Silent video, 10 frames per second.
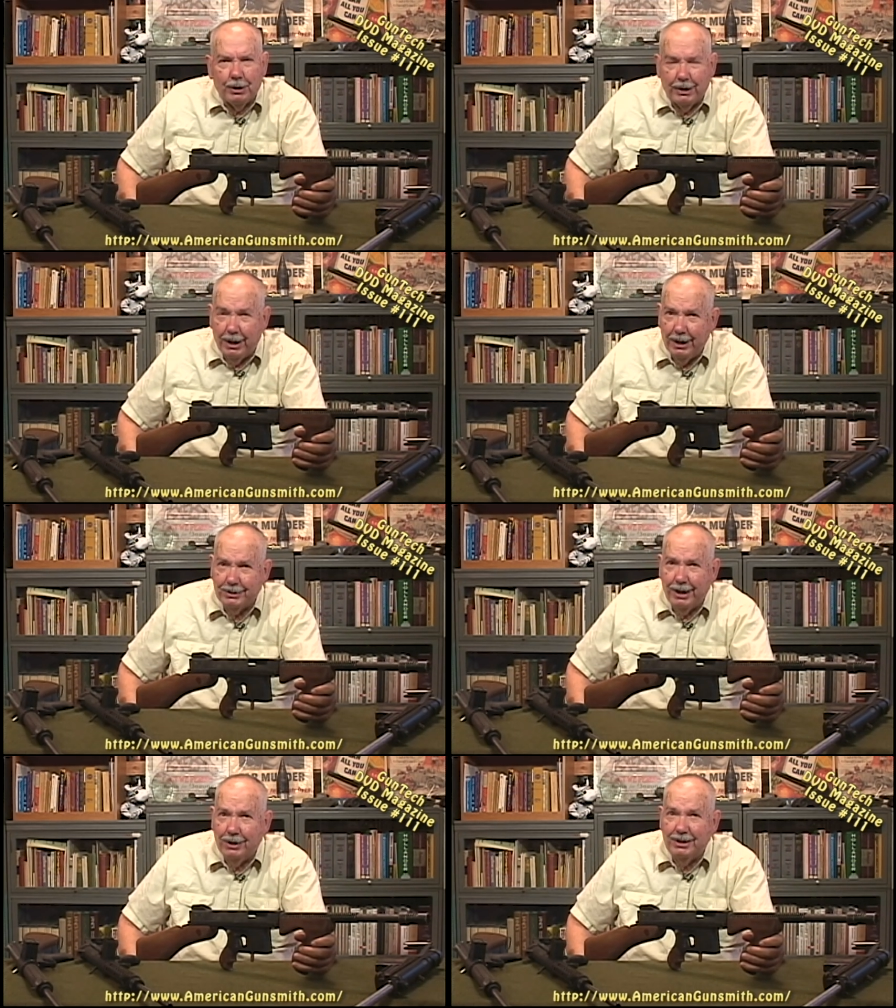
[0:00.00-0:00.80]
Now that
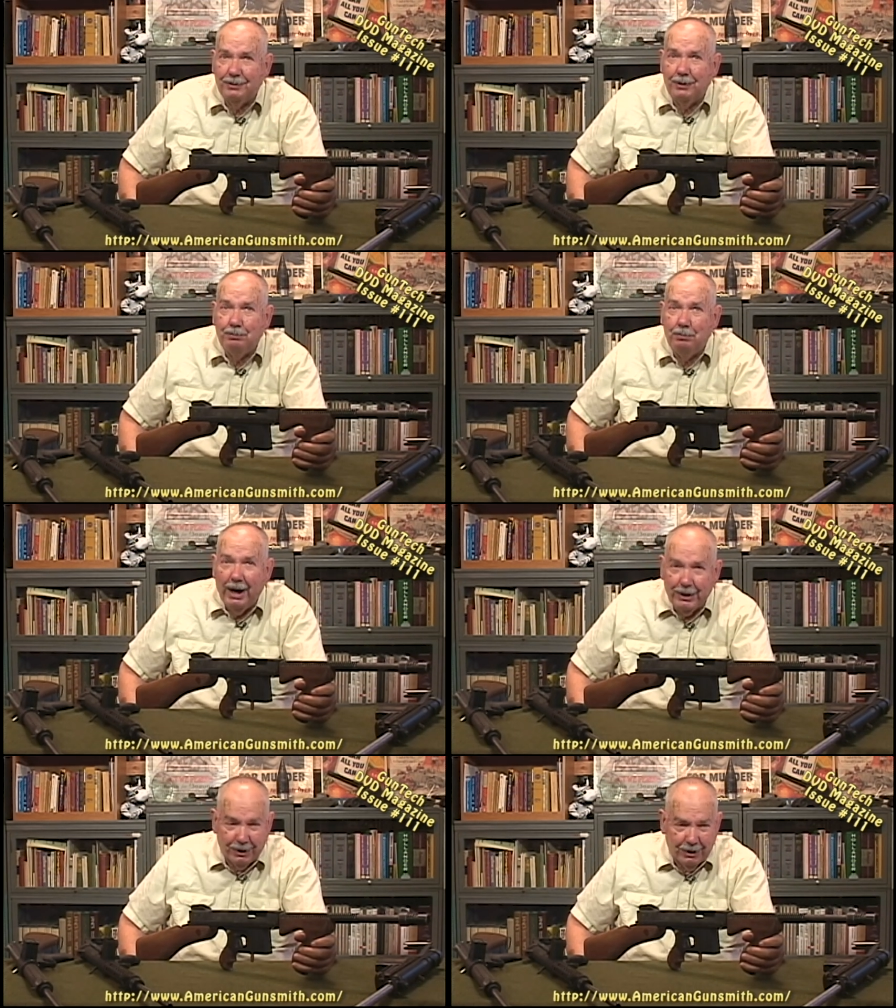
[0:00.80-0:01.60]
sounds even
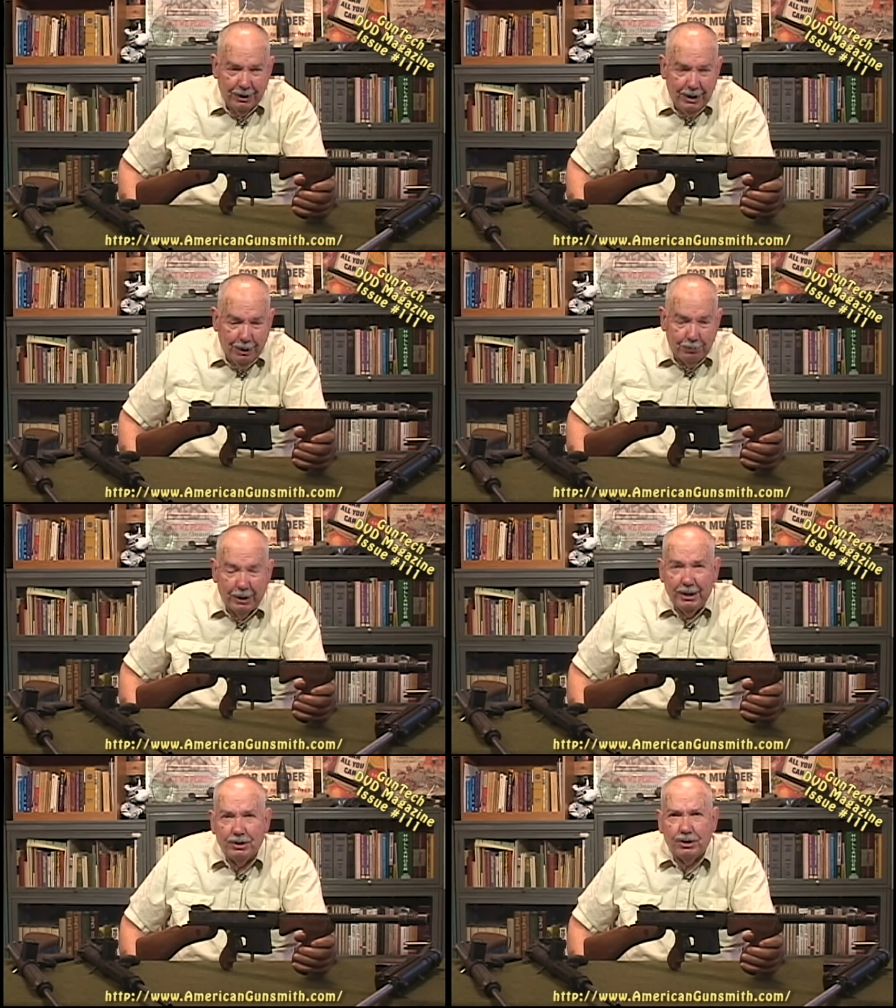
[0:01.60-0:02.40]
better, but
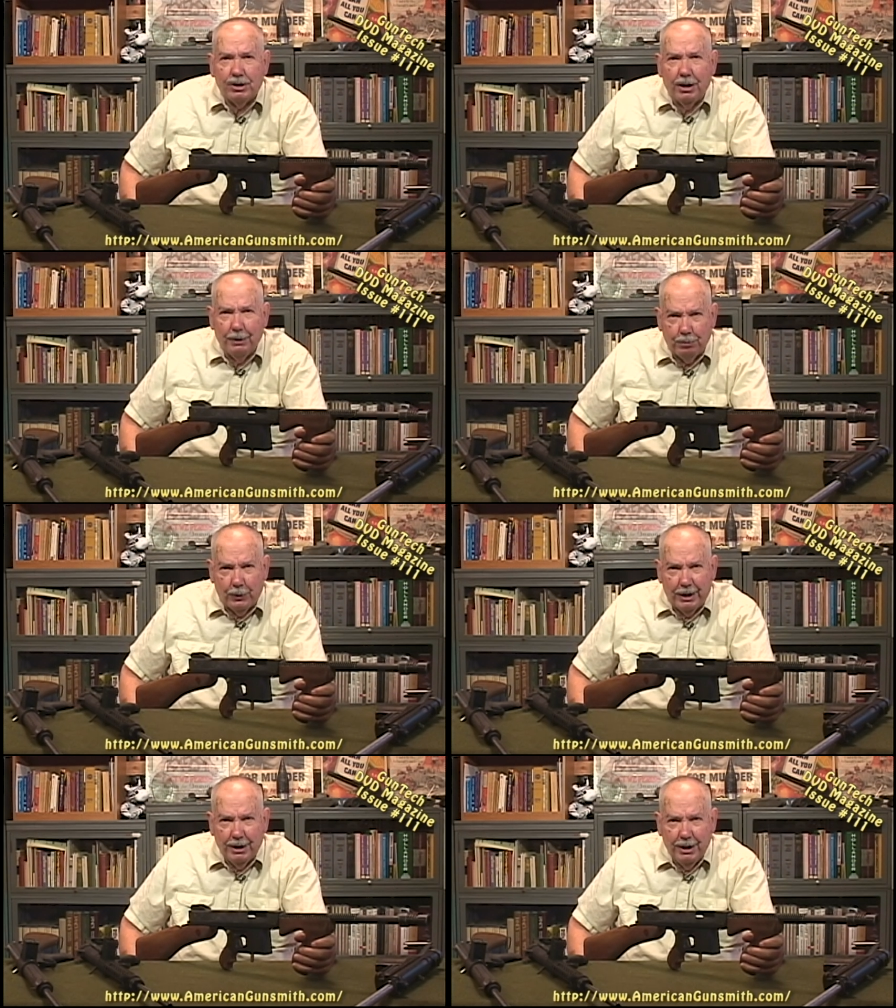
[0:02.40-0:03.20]
it's
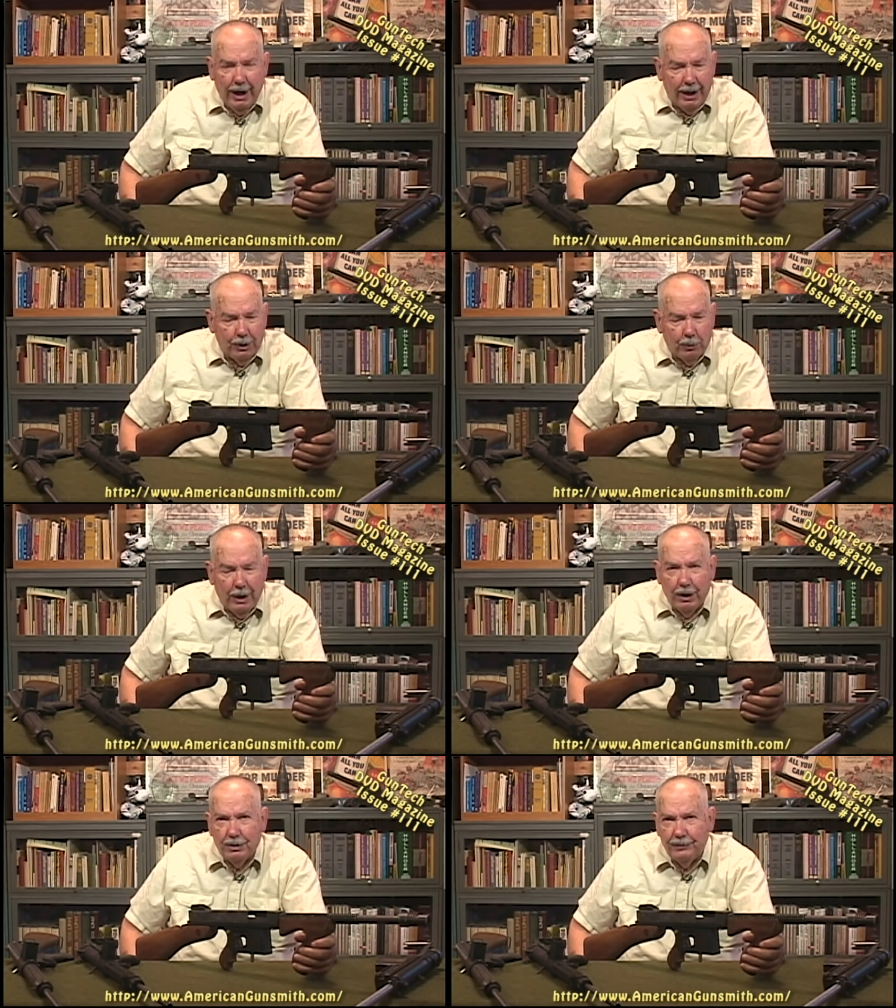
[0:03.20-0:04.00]
slippery, and the
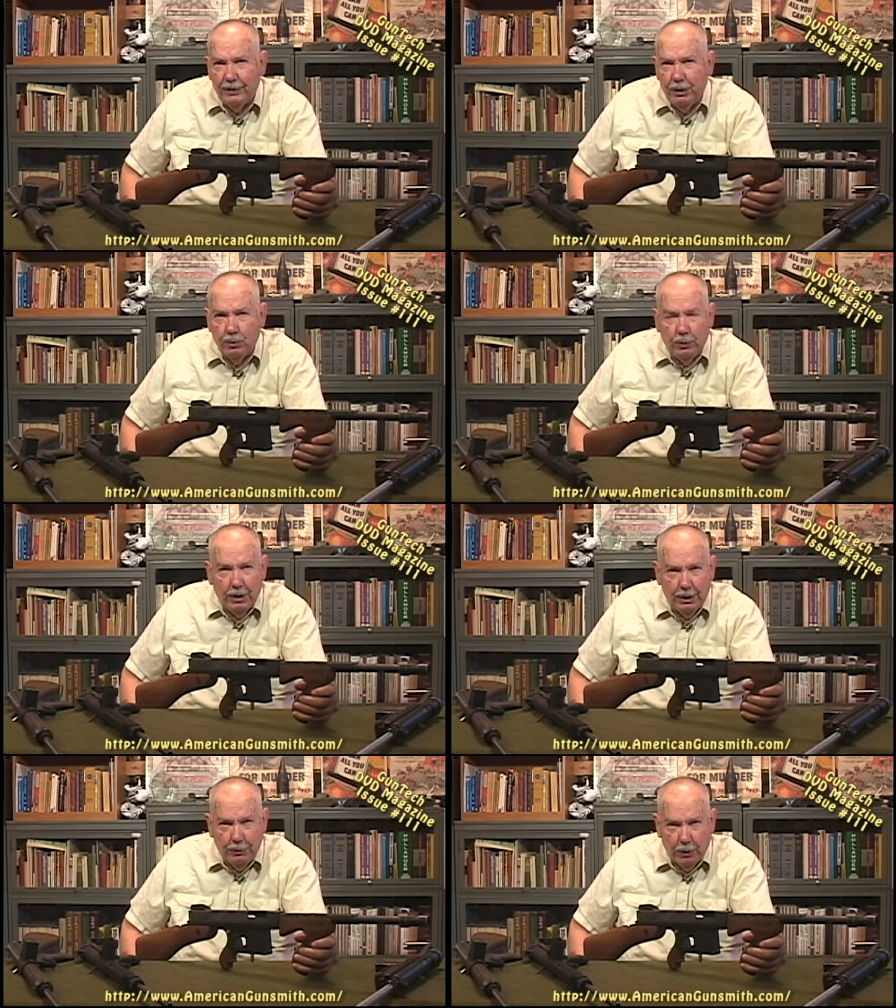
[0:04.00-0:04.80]
rounds feed
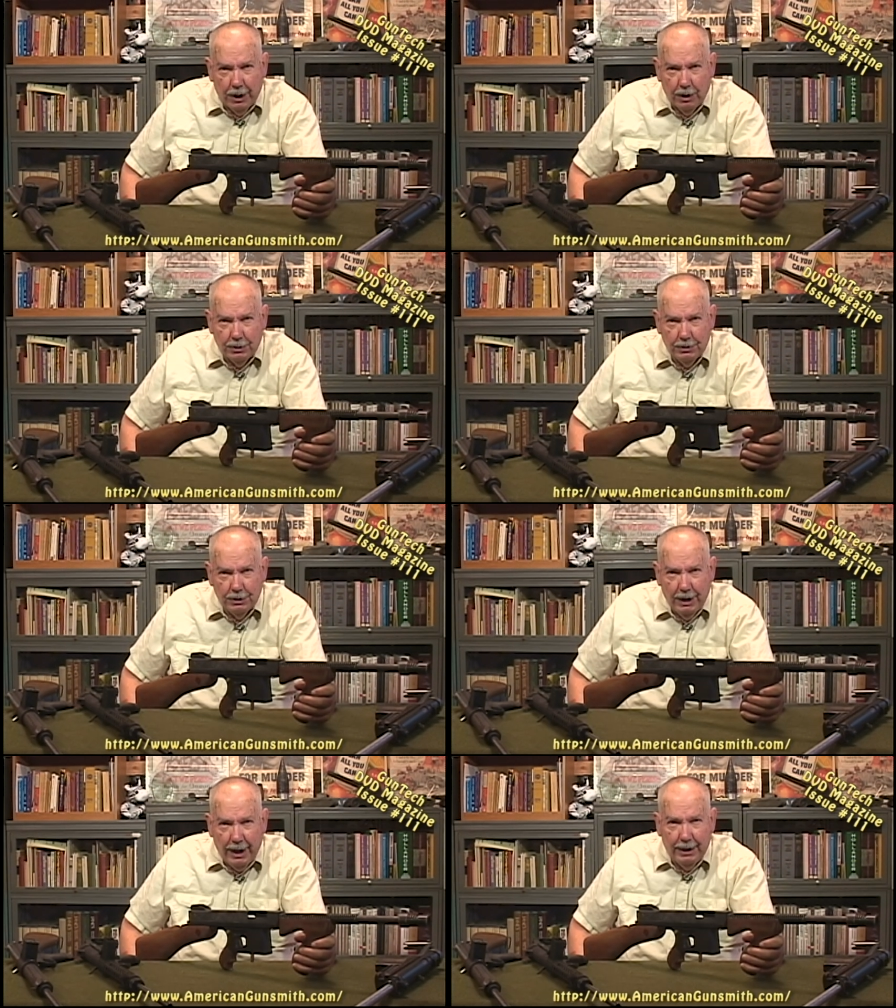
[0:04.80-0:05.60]
really well,
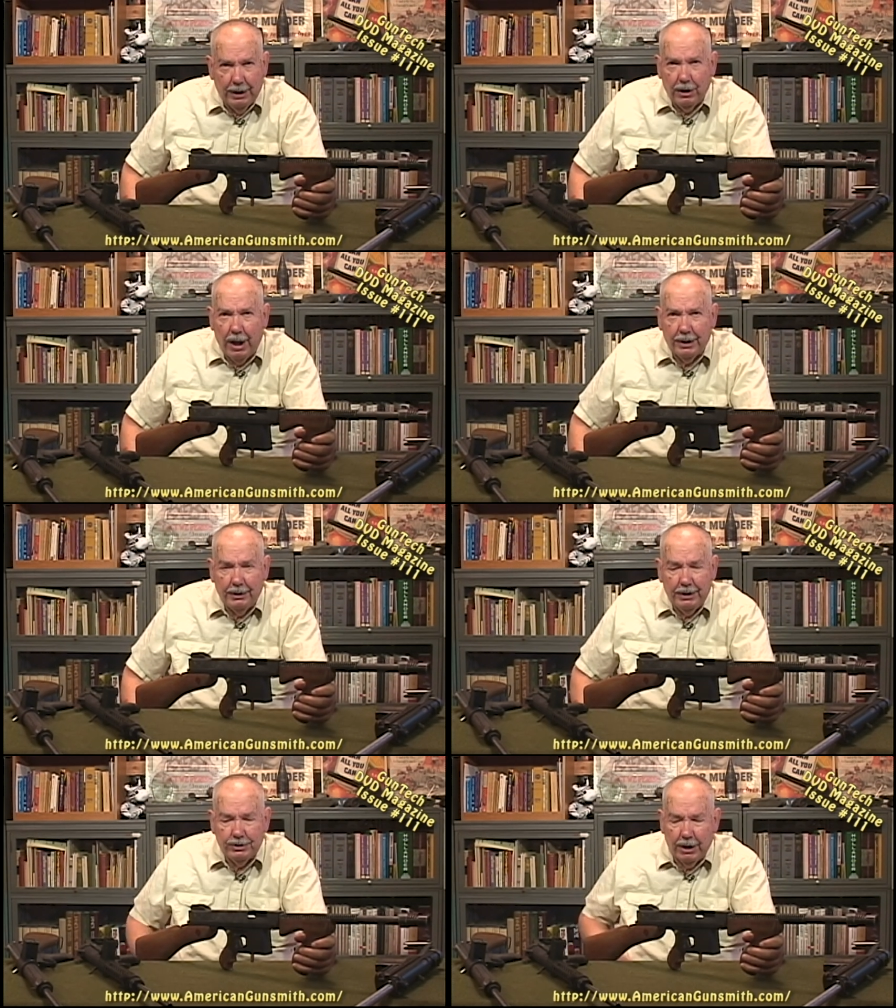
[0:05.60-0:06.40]
and a lot of
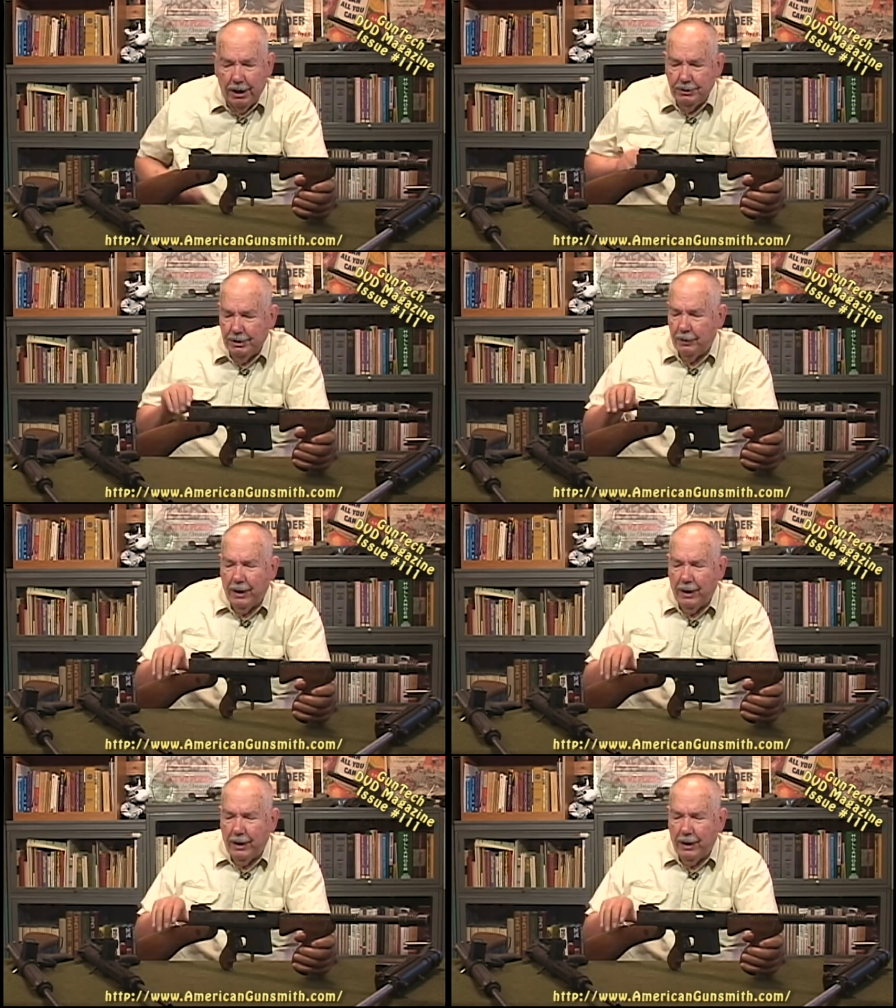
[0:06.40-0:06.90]
these guns that are